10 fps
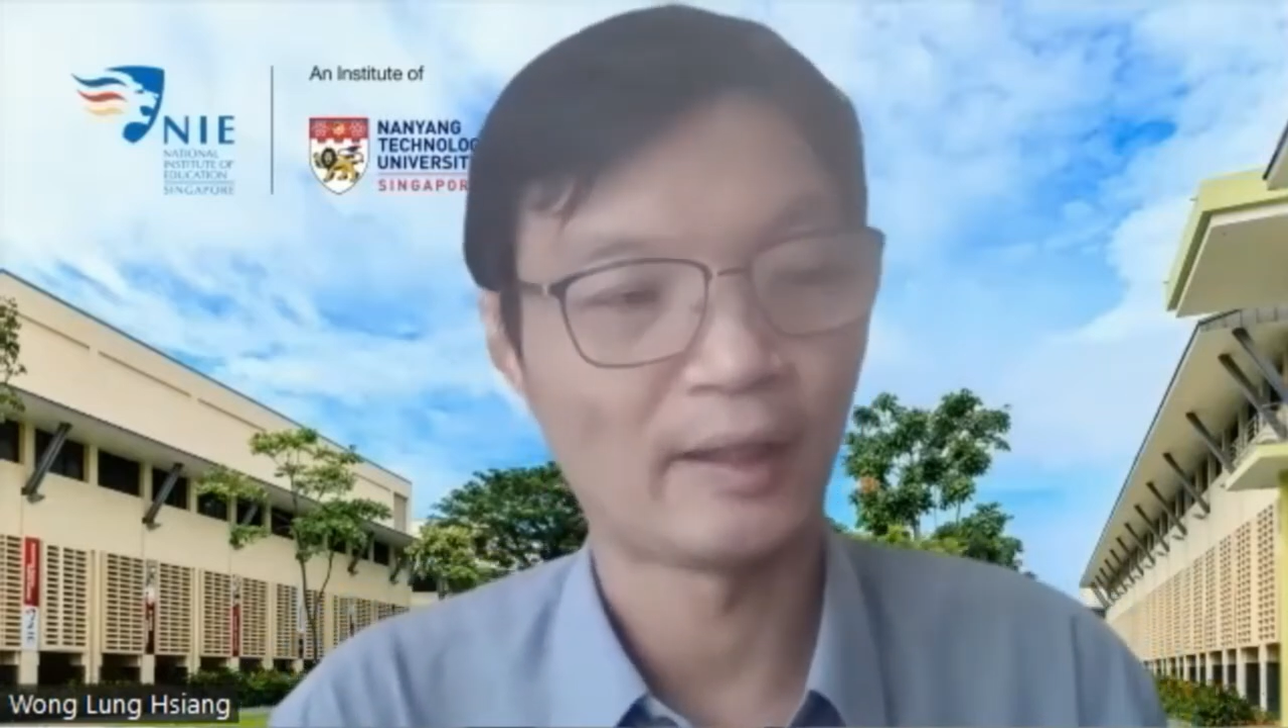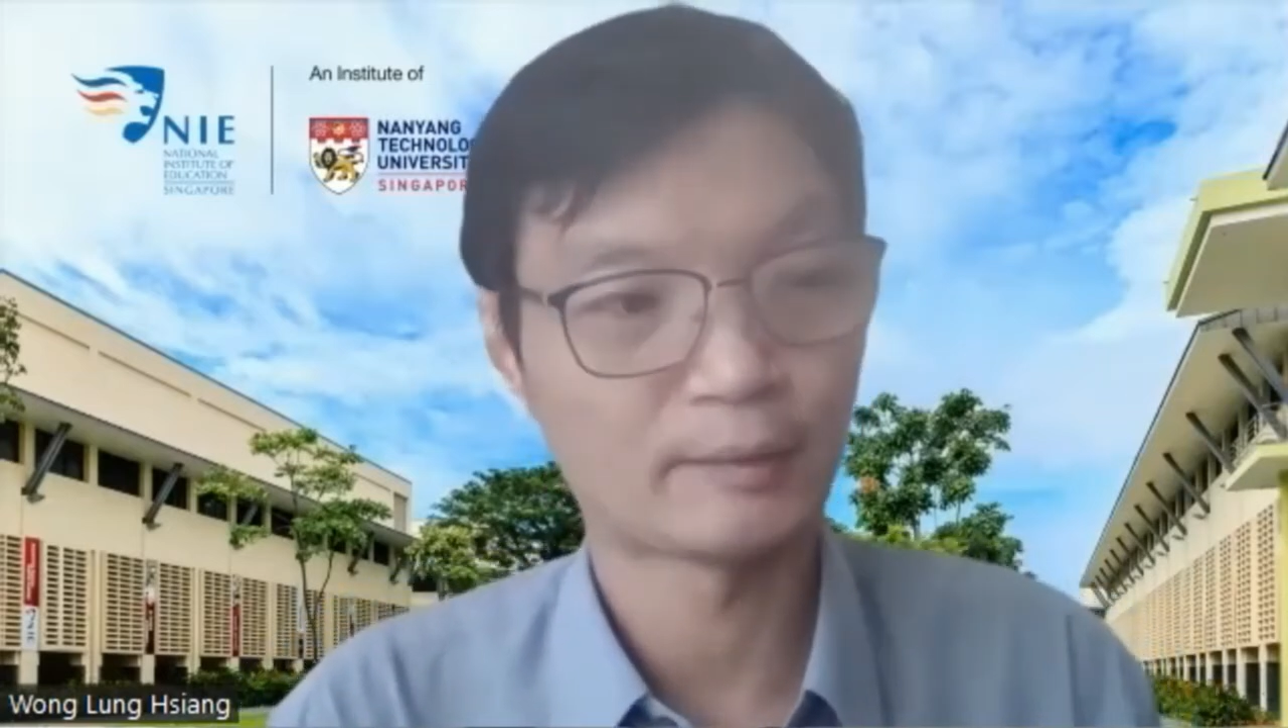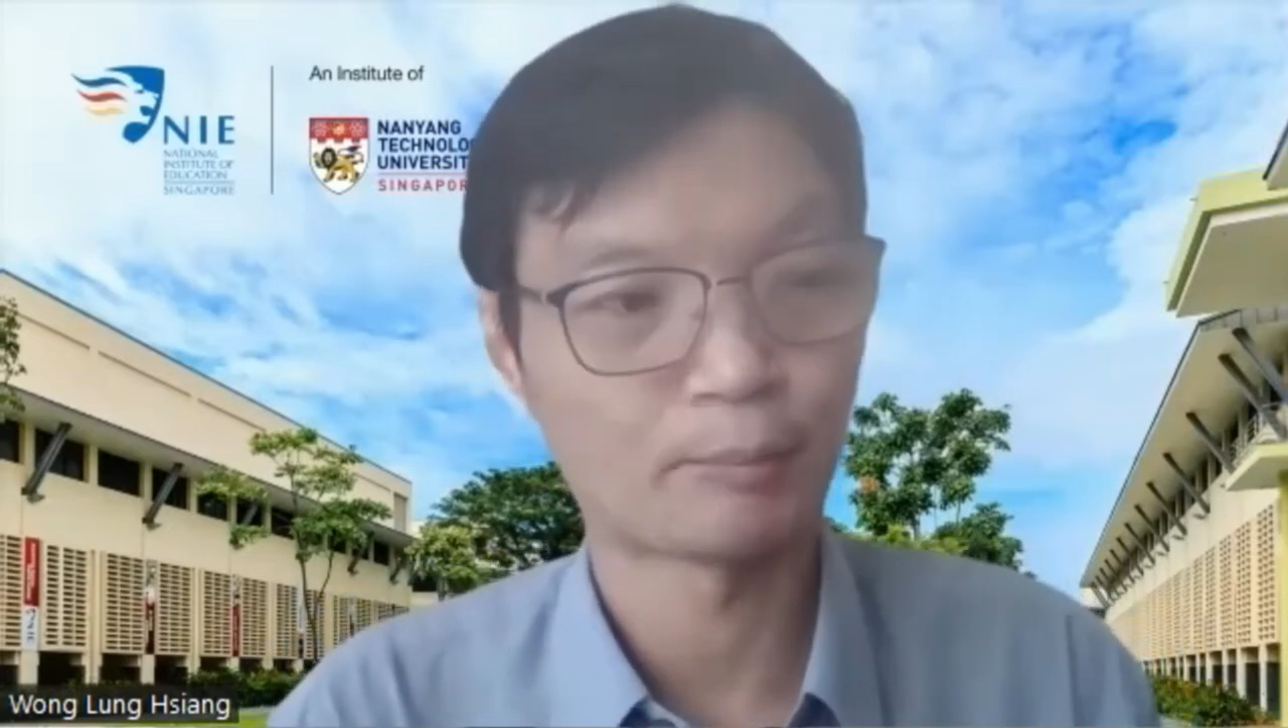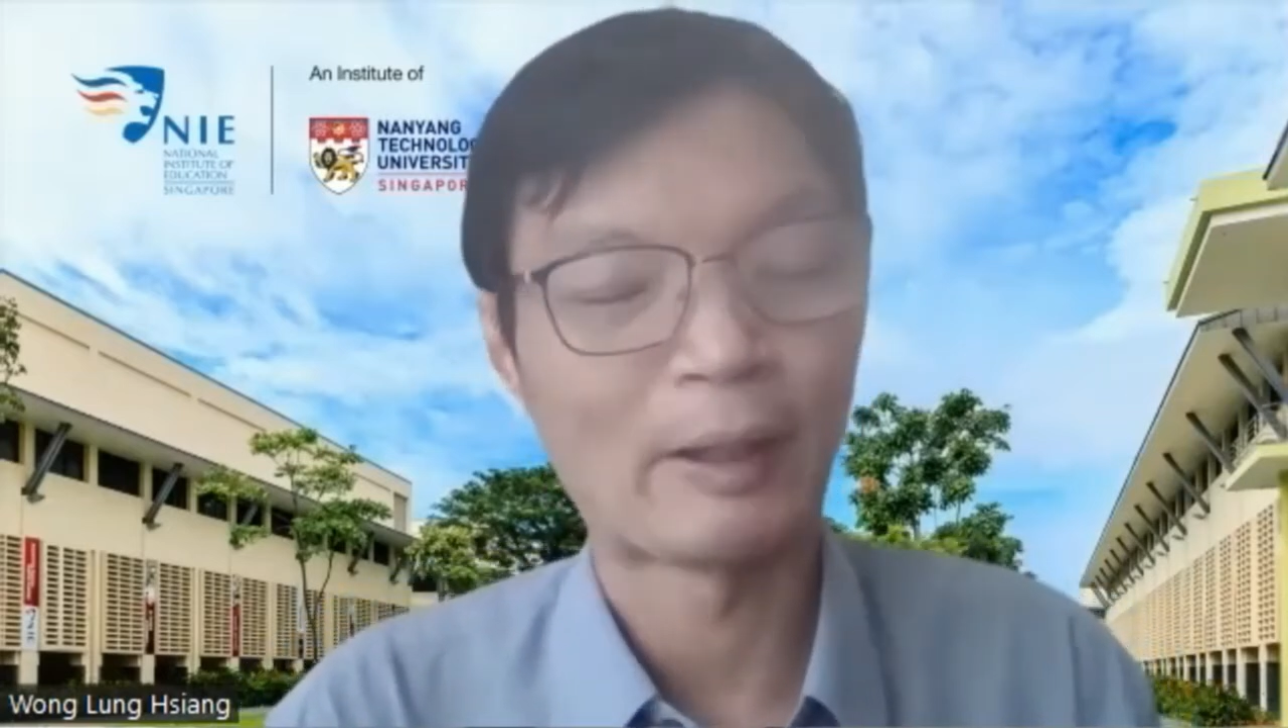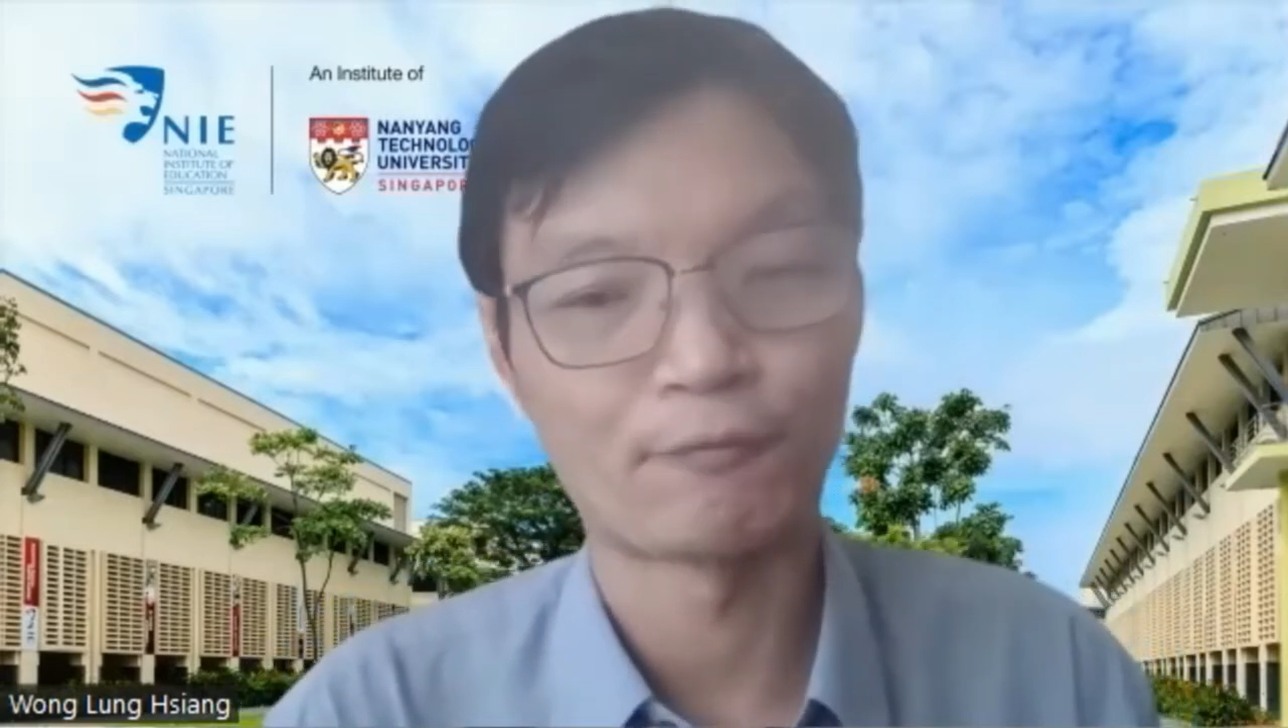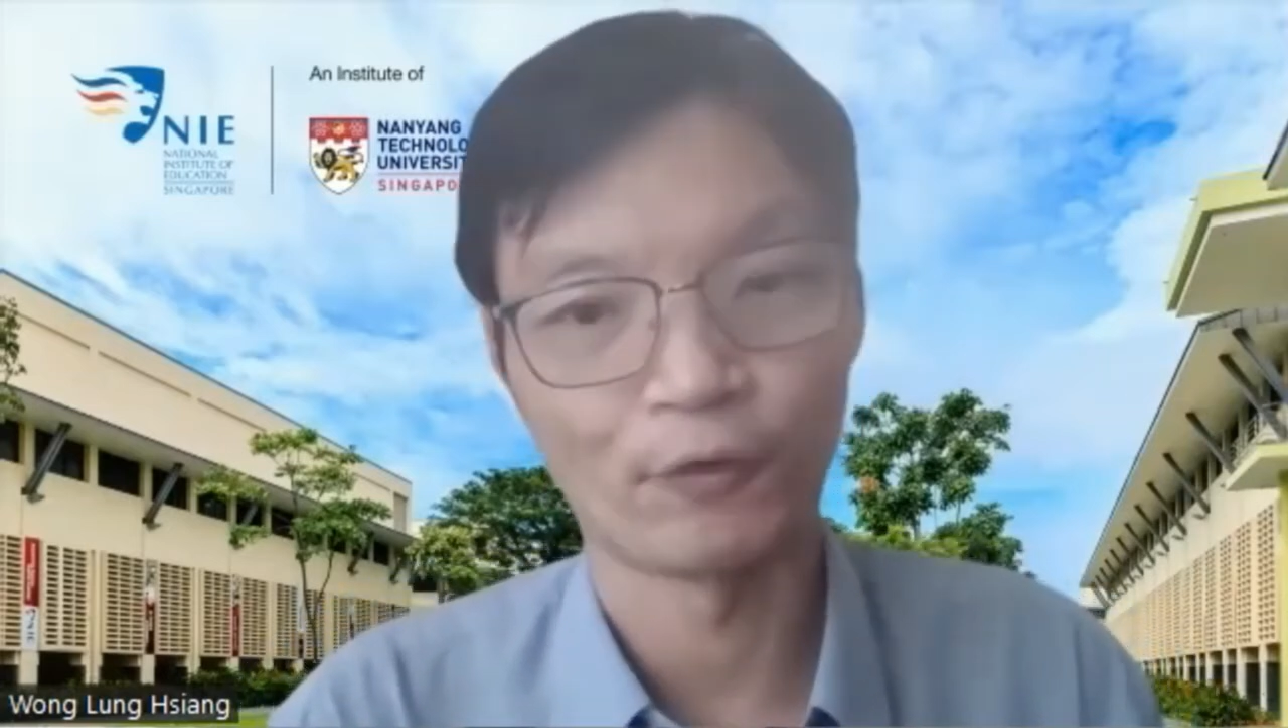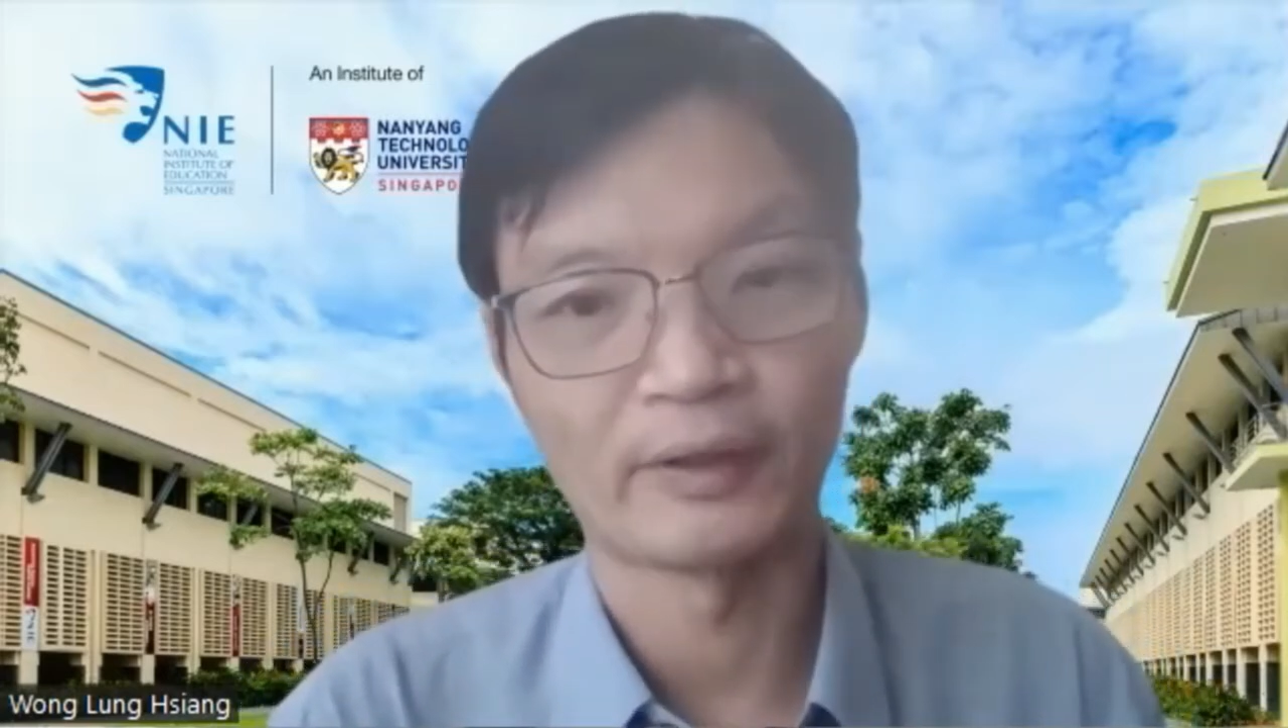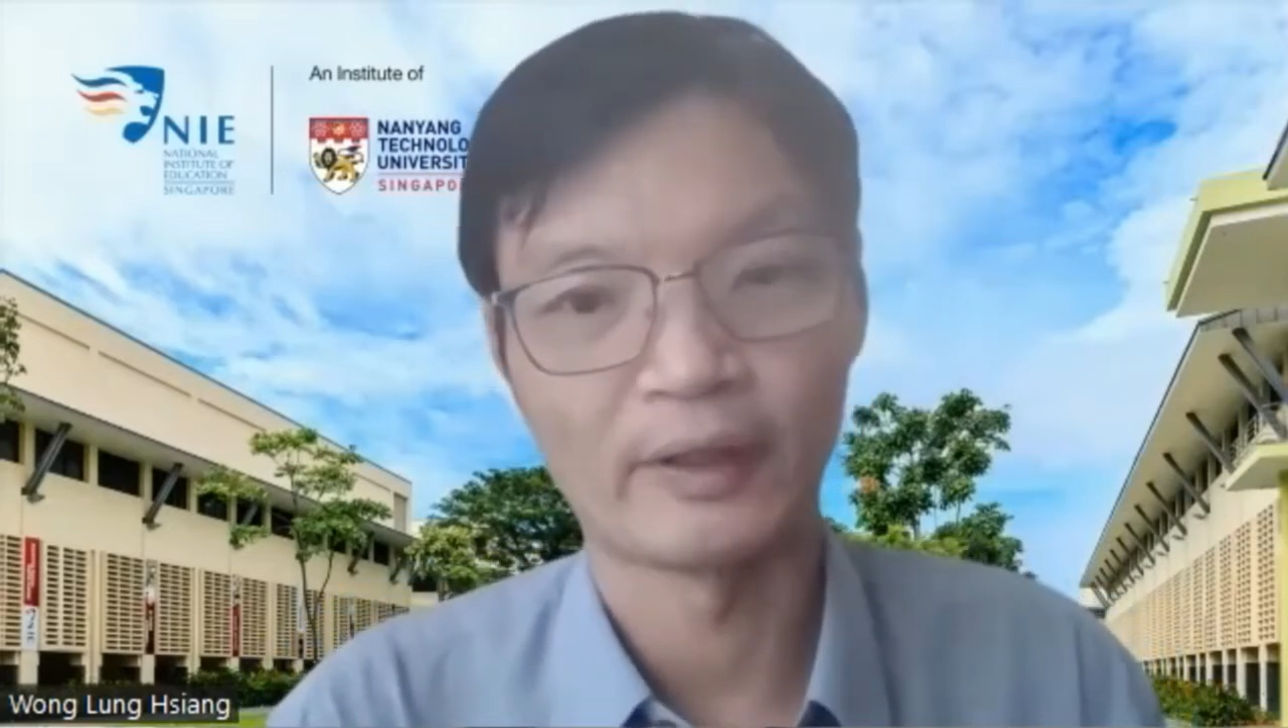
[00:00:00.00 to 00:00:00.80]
smartphone,